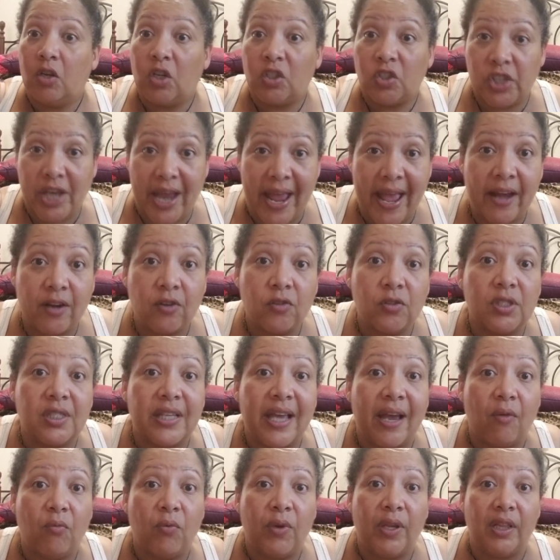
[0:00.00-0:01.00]
channels
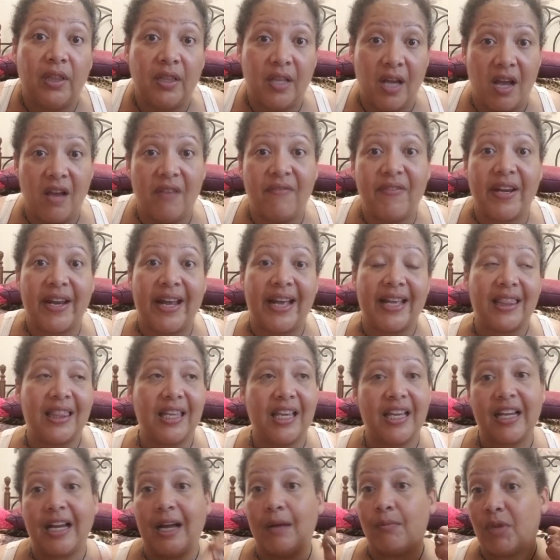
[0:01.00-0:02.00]
that we love and I
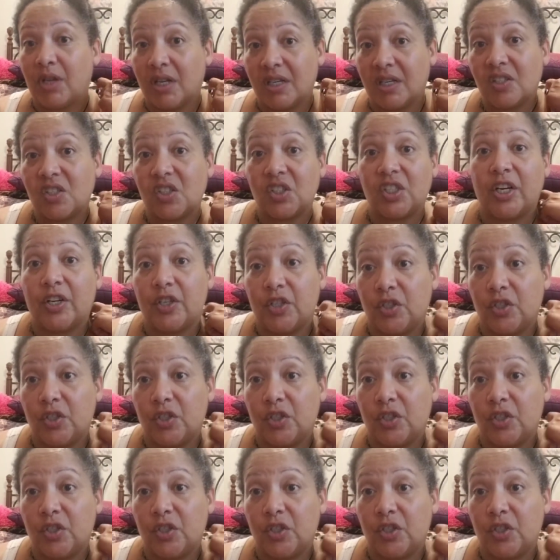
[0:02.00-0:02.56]
think I'm going to start